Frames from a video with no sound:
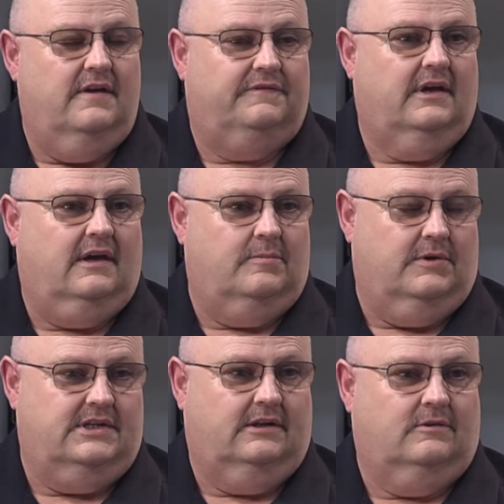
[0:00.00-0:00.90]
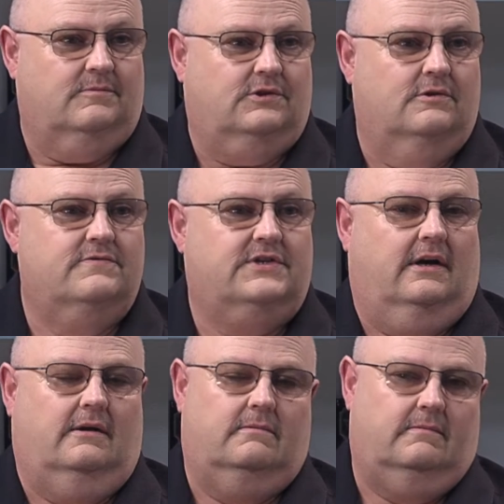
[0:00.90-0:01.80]
If they're going to protect themselves. So,
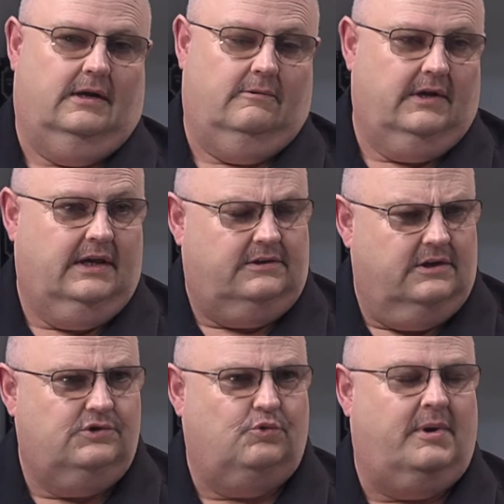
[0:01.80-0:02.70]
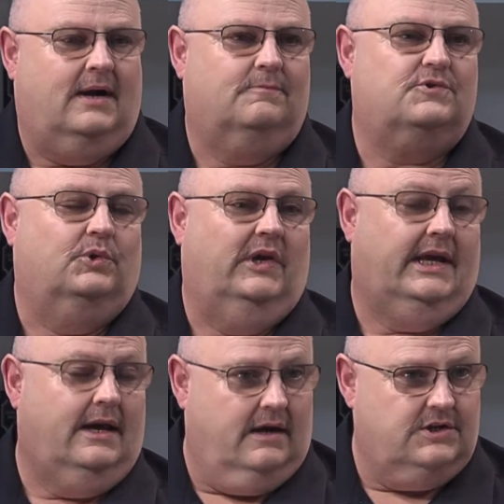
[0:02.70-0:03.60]
you know, you can get diesel pumps, or you
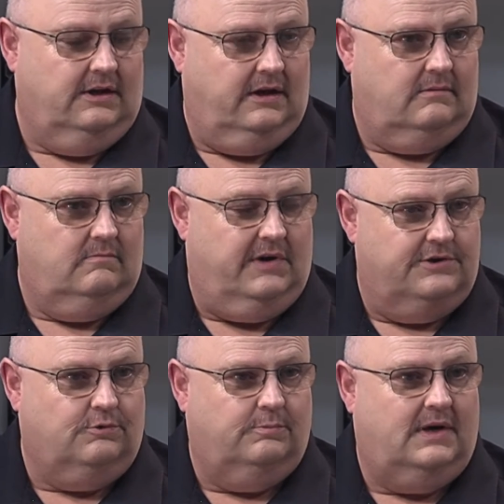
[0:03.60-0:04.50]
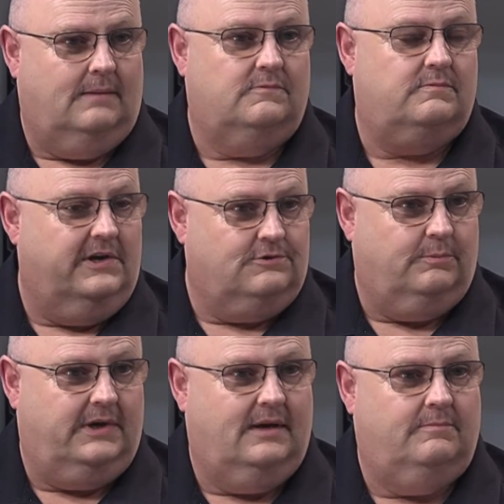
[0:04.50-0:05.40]
can actually get petrol
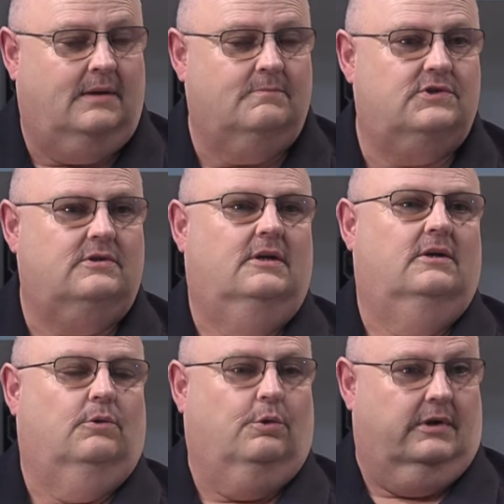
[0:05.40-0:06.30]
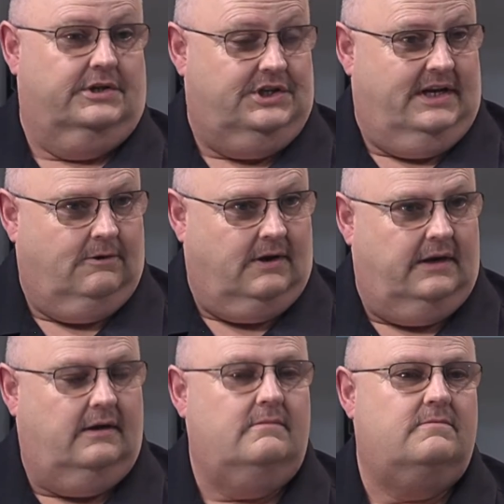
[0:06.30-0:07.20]
pad pumps, or a
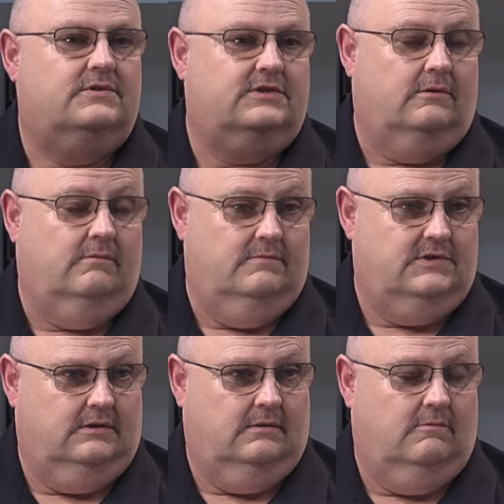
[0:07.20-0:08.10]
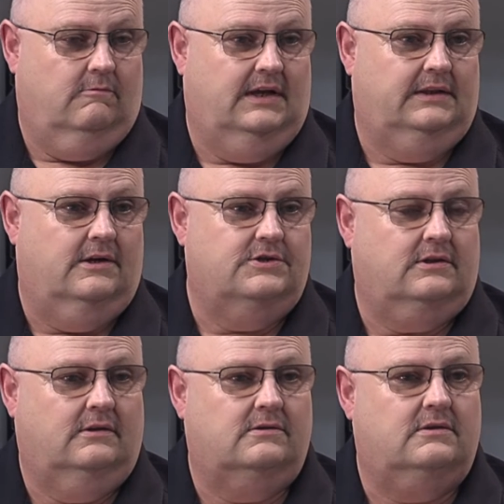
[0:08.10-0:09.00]
generator to run those
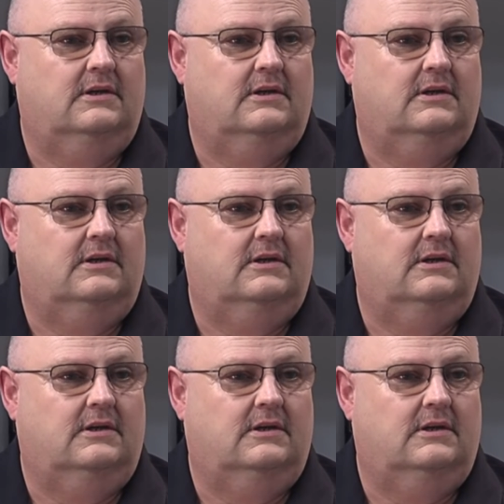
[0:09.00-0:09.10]
things.